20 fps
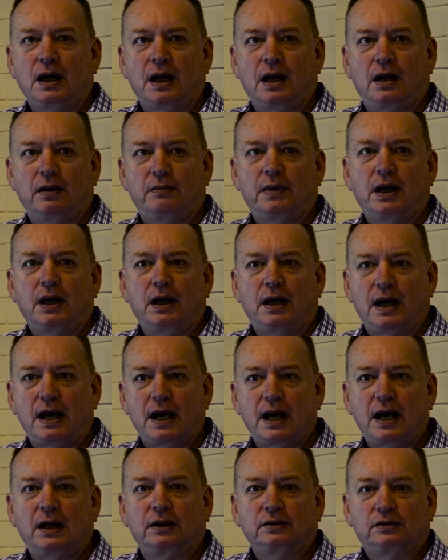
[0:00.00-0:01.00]

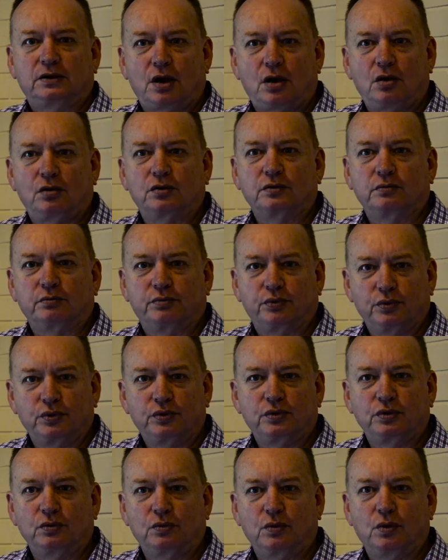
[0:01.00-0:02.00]
hard, cold and
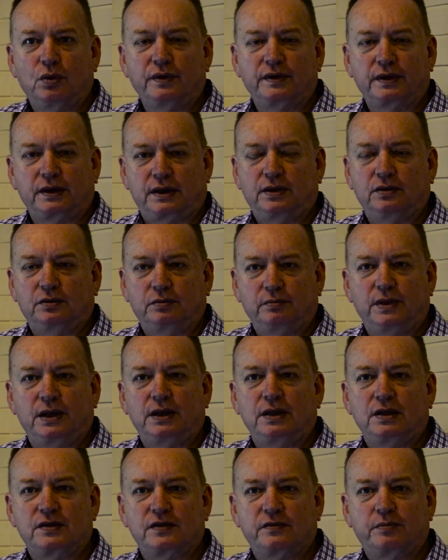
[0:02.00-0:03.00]
brutal war that killed
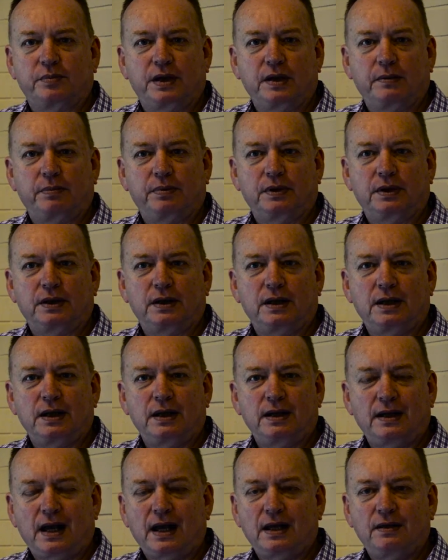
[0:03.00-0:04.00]
millions of people, and
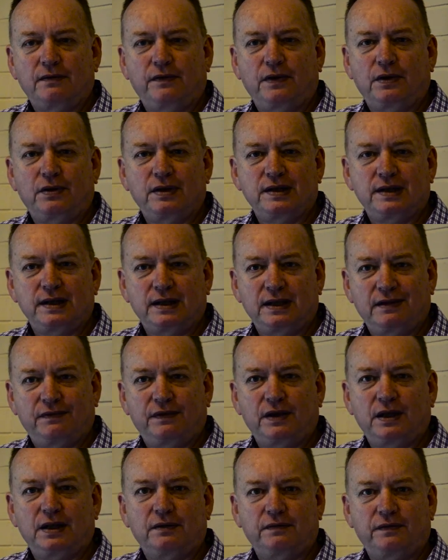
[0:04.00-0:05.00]
it had a very
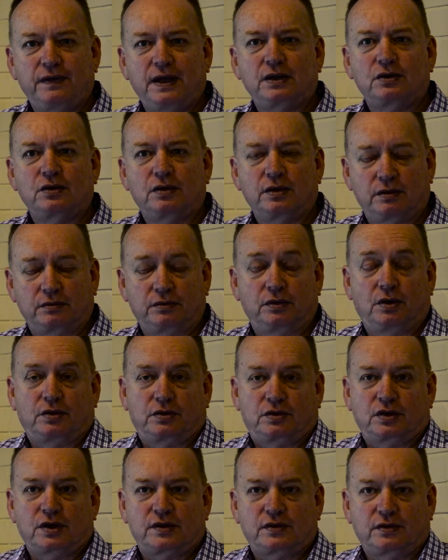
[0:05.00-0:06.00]
significant effect
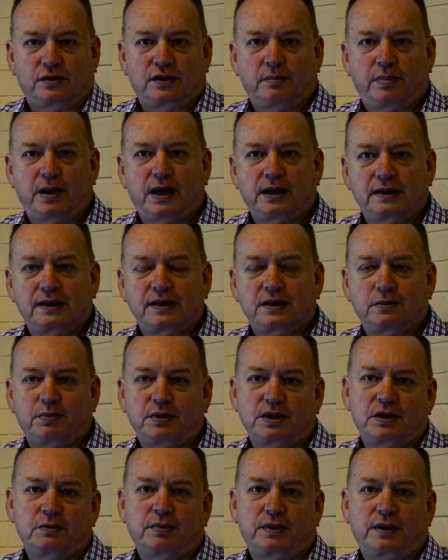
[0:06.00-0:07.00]
not just on the
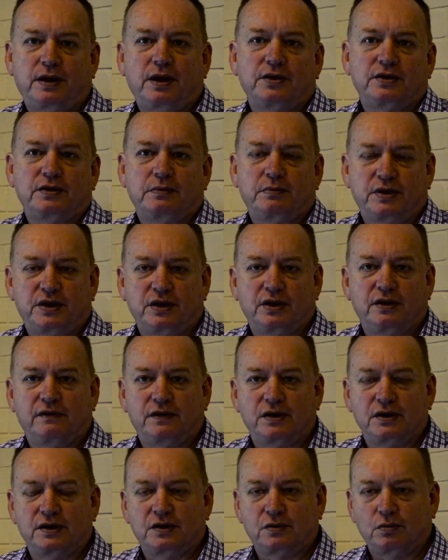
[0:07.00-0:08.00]
participants but those
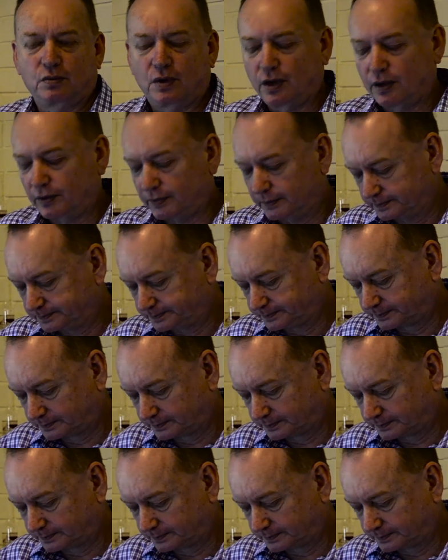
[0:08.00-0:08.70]
observers as well.